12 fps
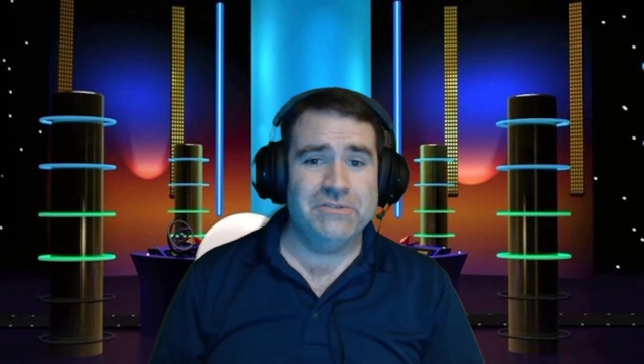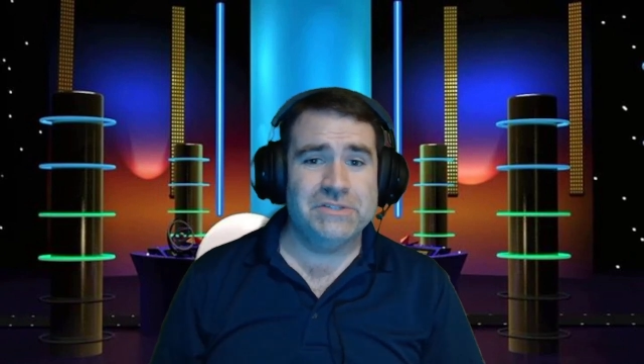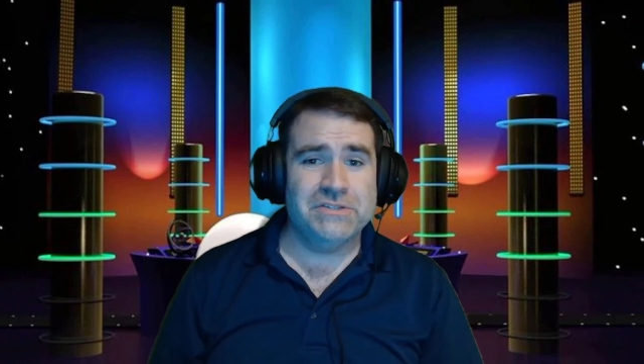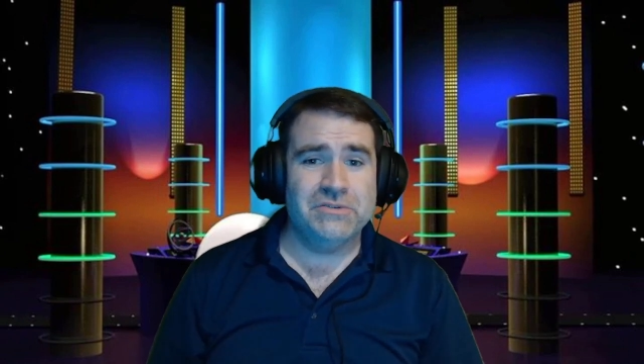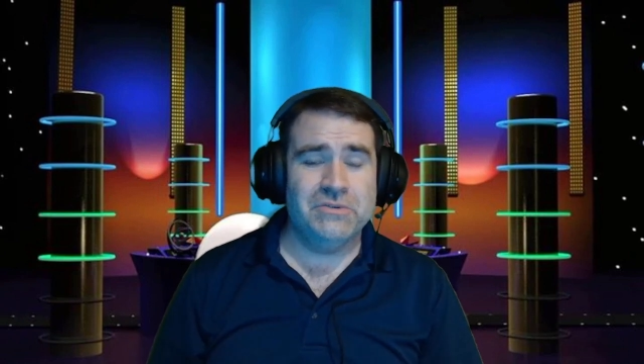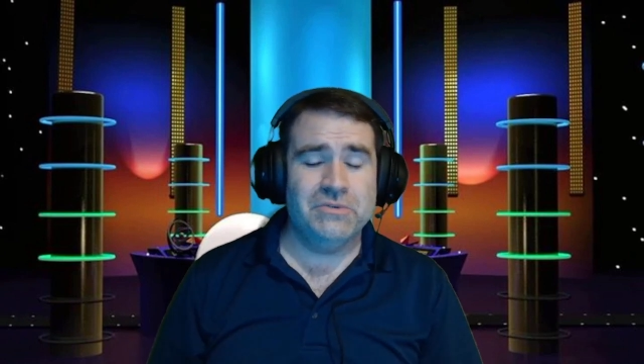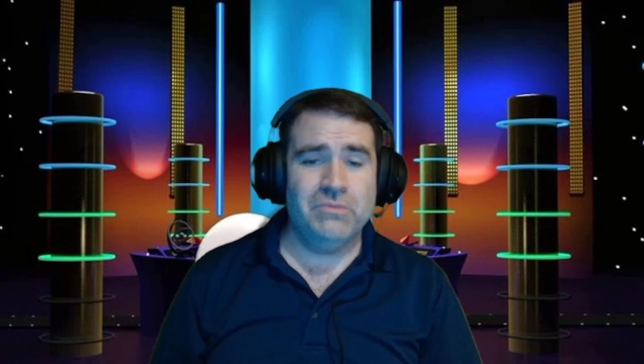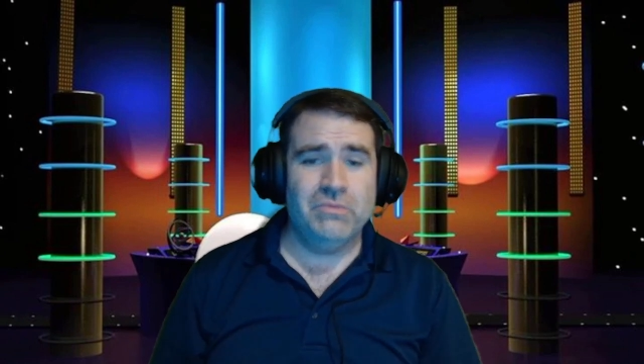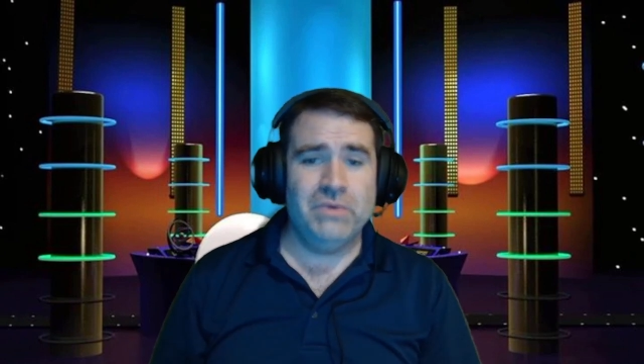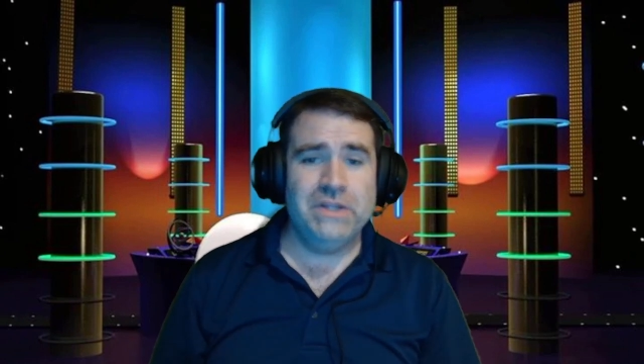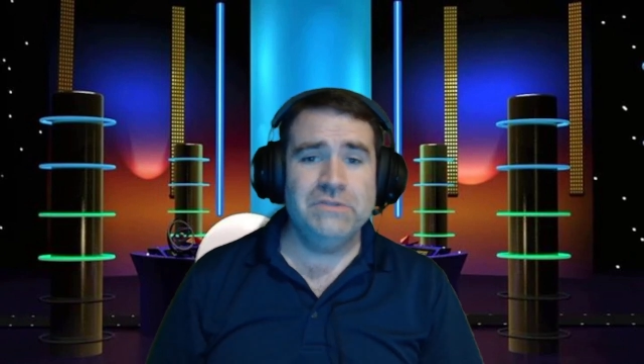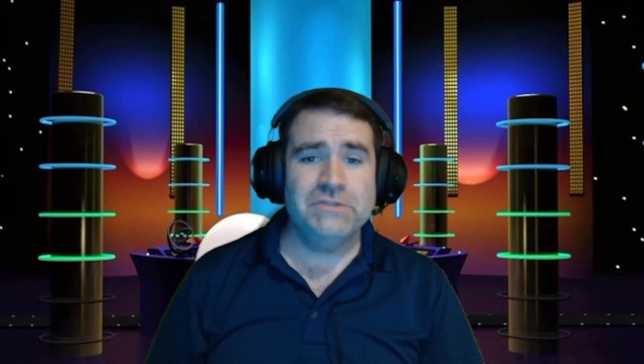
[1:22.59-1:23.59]
so
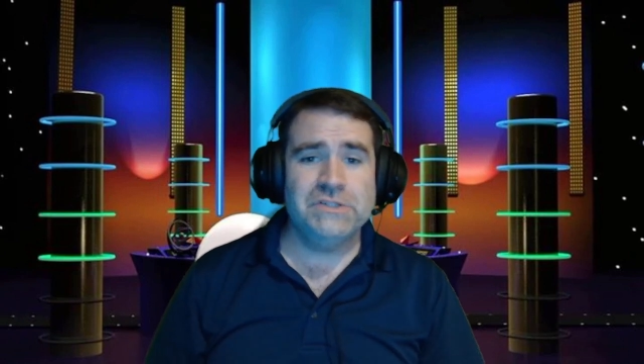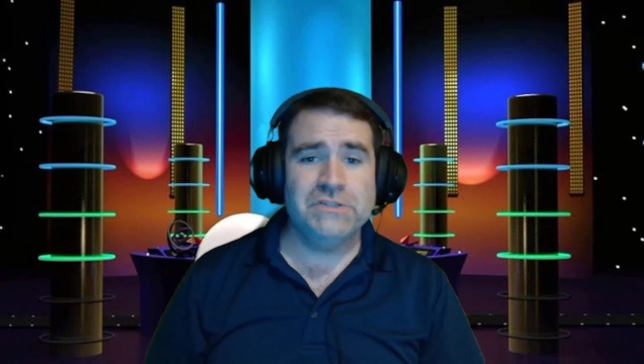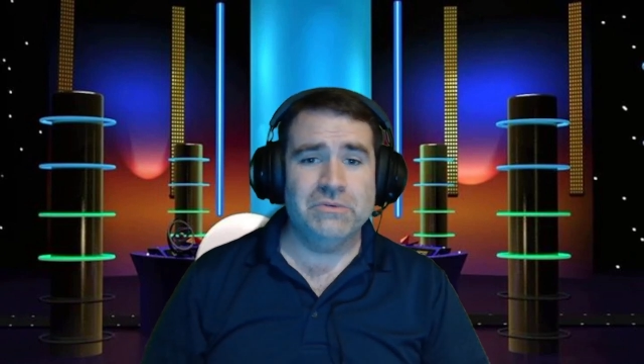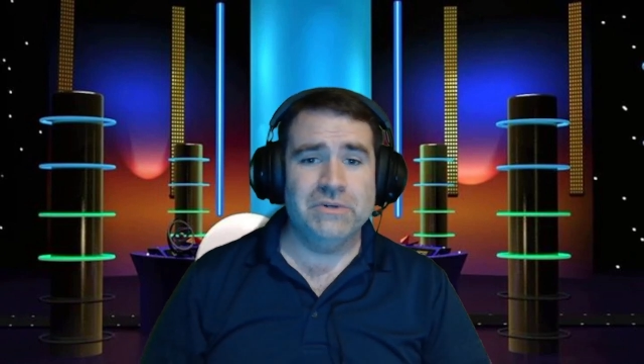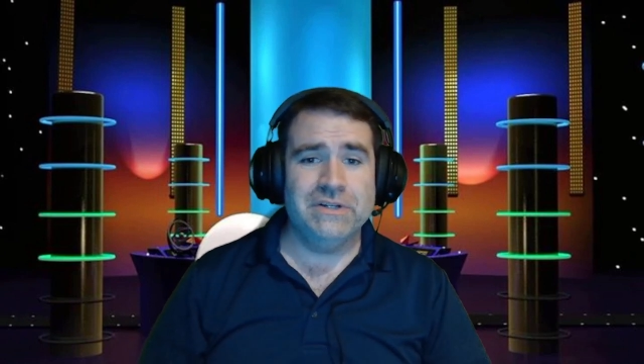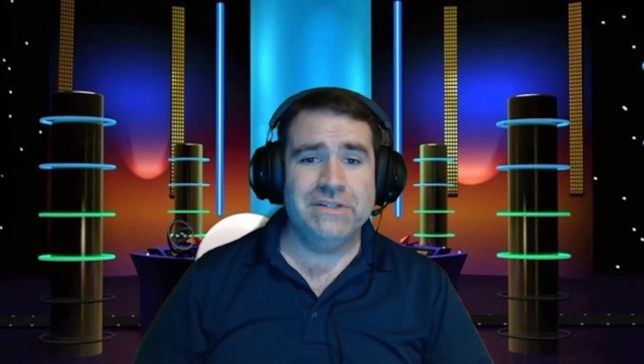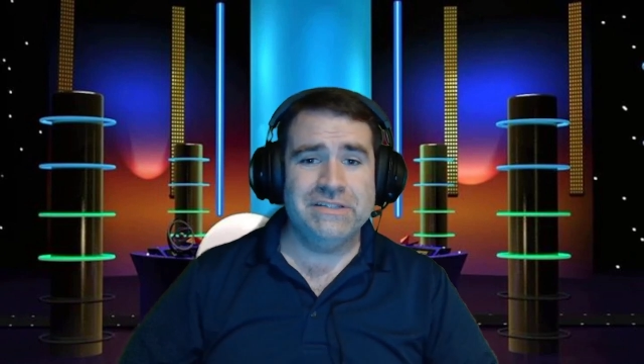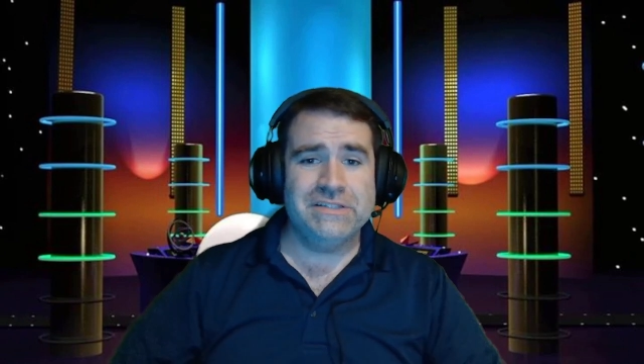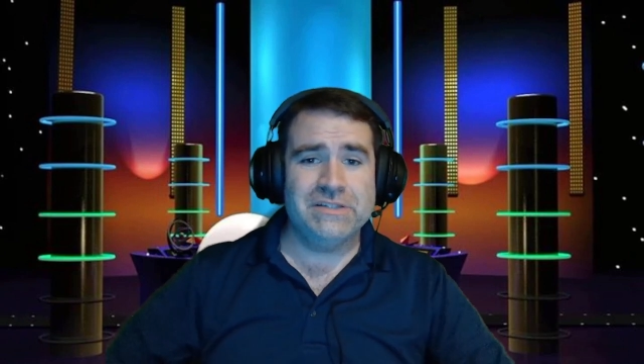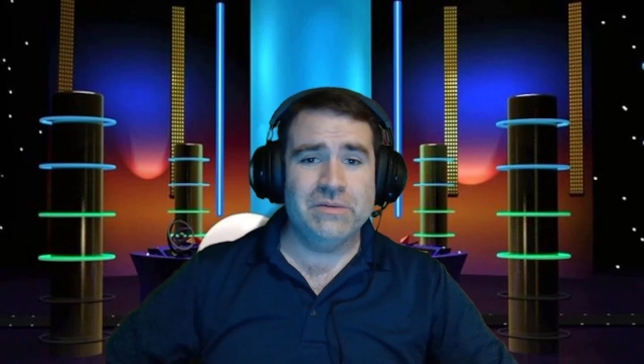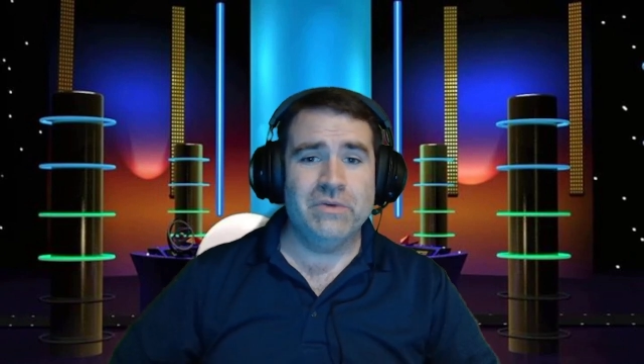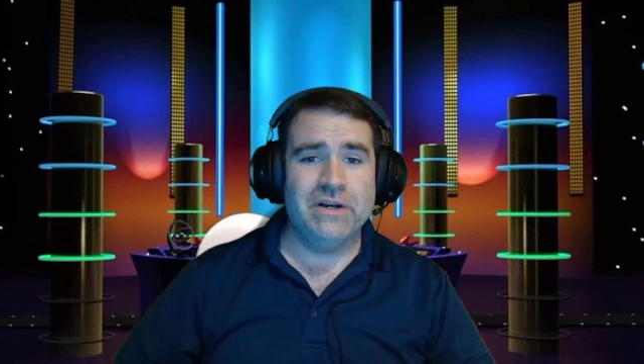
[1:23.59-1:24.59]
when you store it
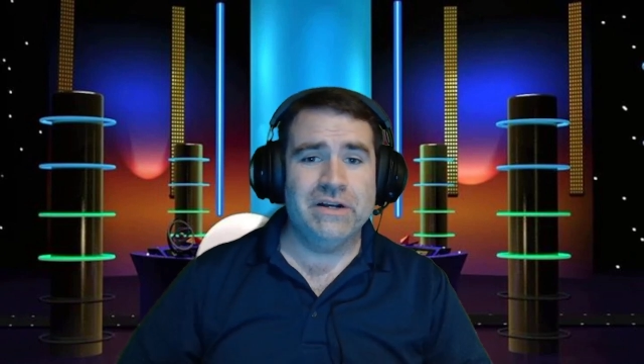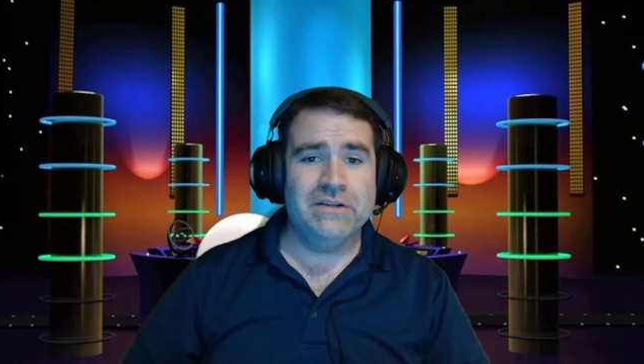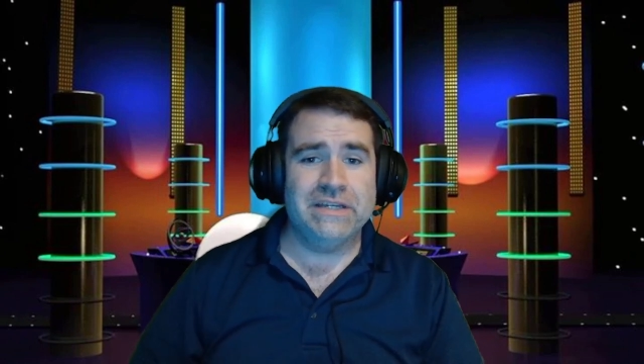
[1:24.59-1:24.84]
somewhere,